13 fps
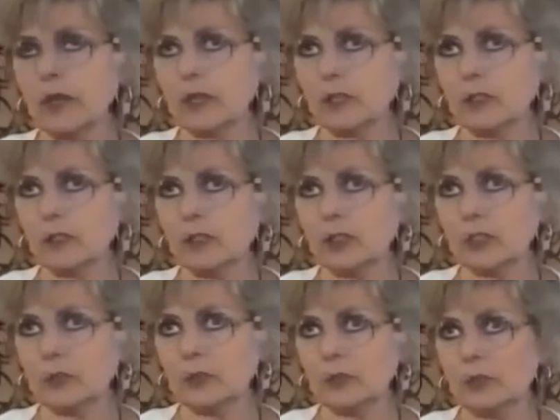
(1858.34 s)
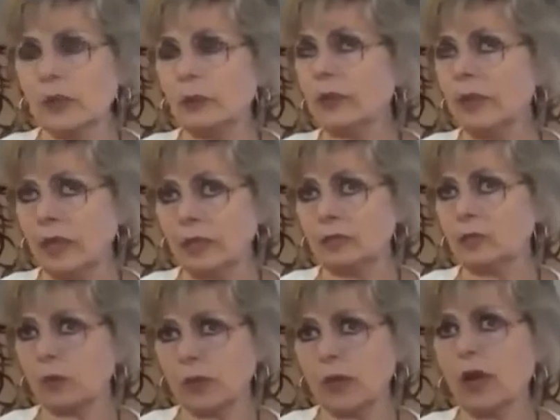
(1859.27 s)
like it used to. I mean, that
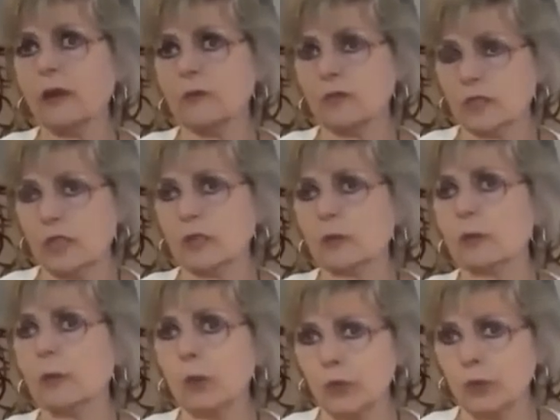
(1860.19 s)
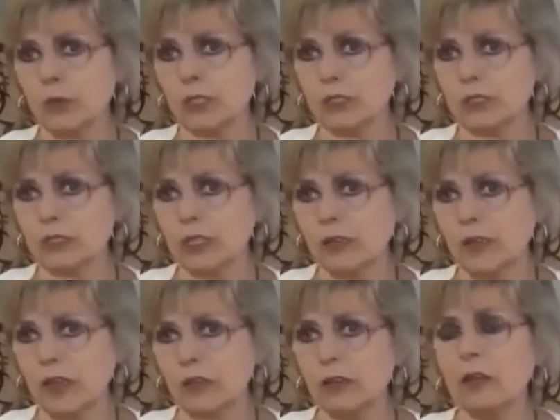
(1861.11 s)
is what I'm saying. The reporter didn't
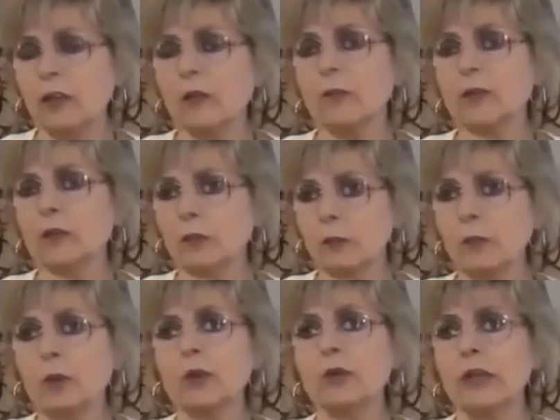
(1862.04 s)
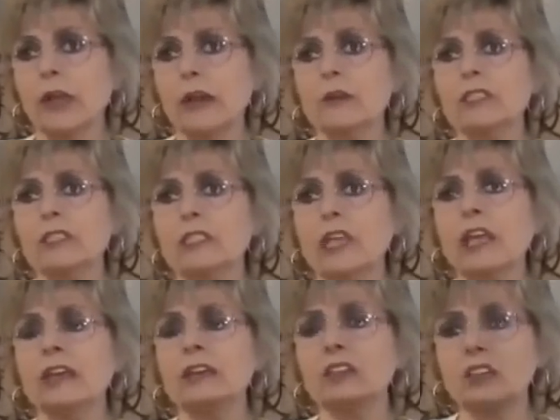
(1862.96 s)
say that. But the reporter now is
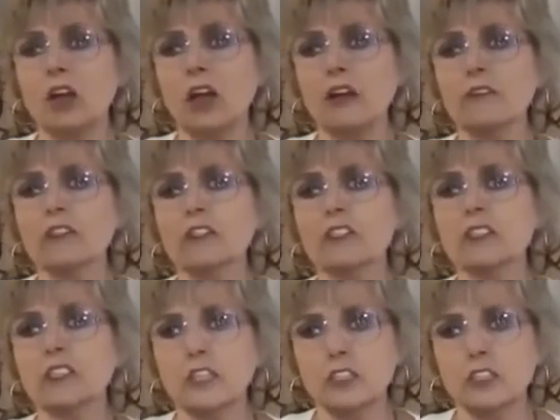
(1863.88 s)
saying a soft